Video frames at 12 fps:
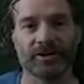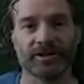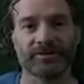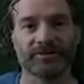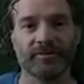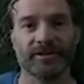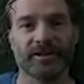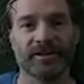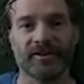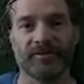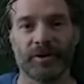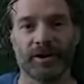a journalist from the
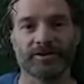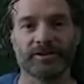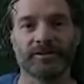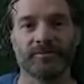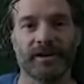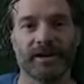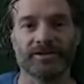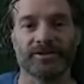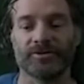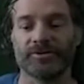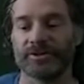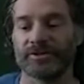city of Boston,
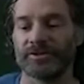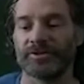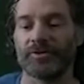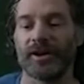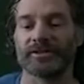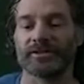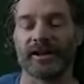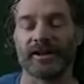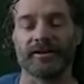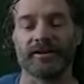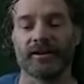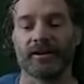Massachusetts,
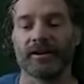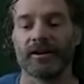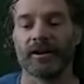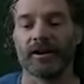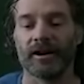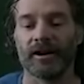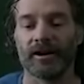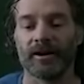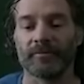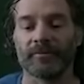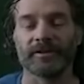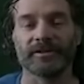USA.
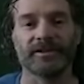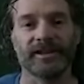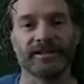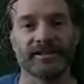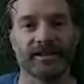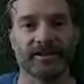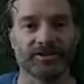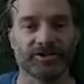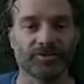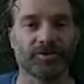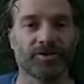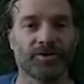Today's date
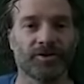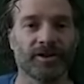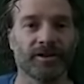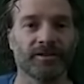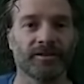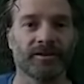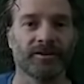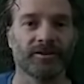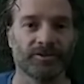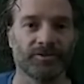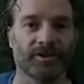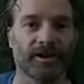is June 30th,
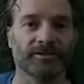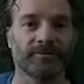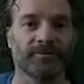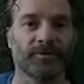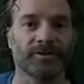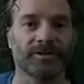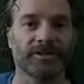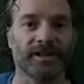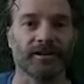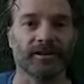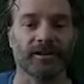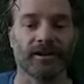
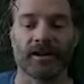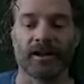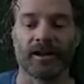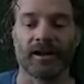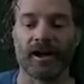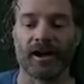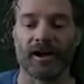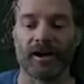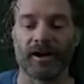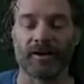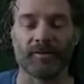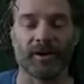2014.
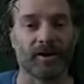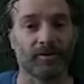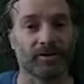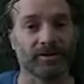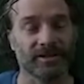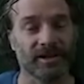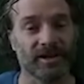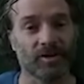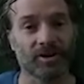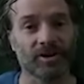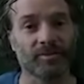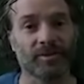I want to say
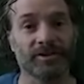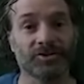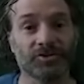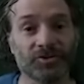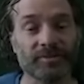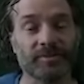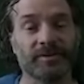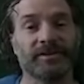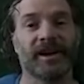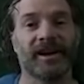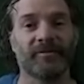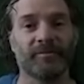a word about the
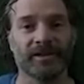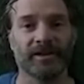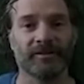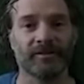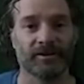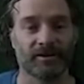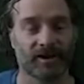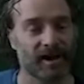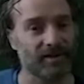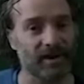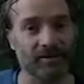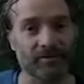treatment that I have been given here.
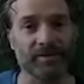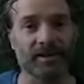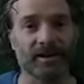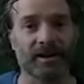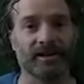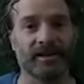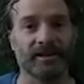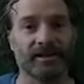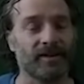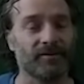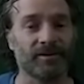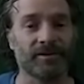I have everything I
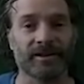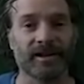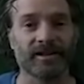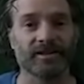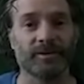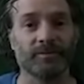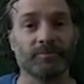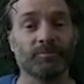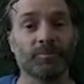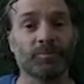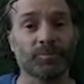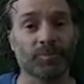need. Everything has
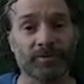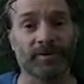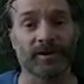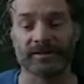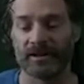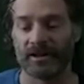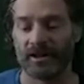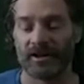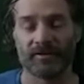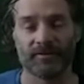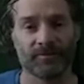been perfect.